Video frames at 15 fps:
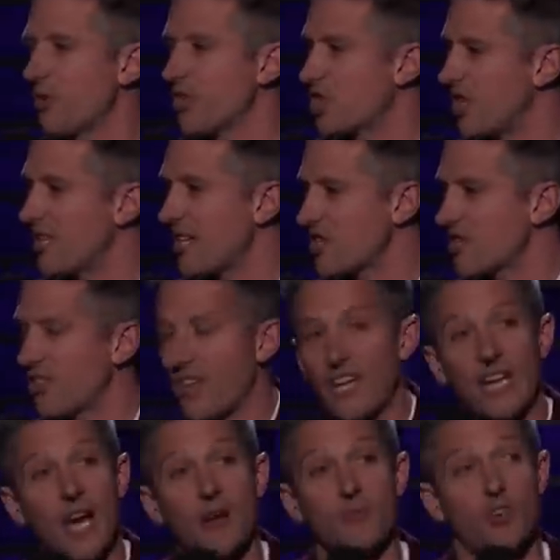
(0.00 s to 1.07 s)
that she doesn't
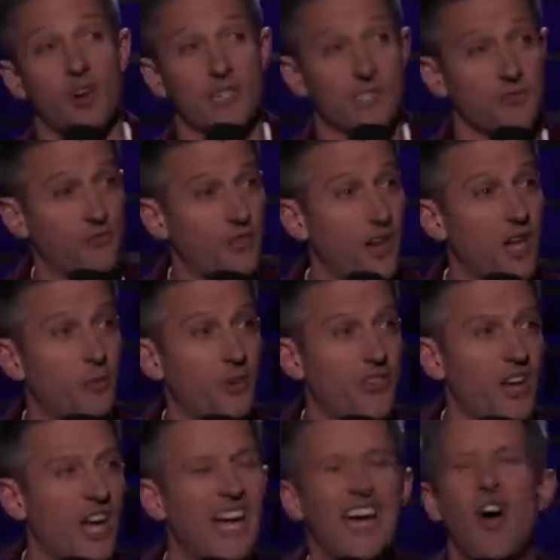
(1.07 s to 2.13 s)
think I'm trying to flirt with
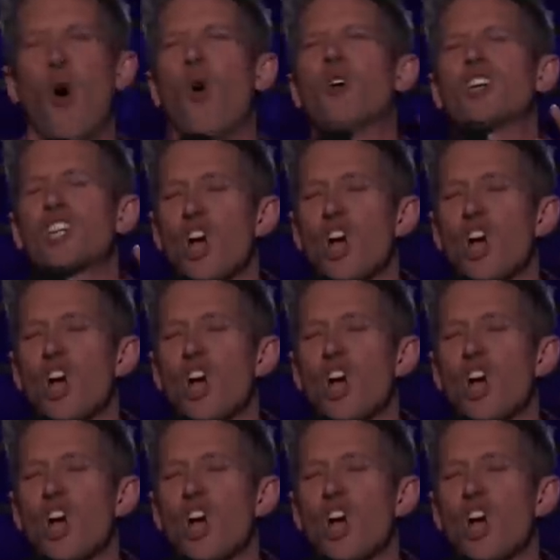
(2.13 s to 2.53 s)
her or,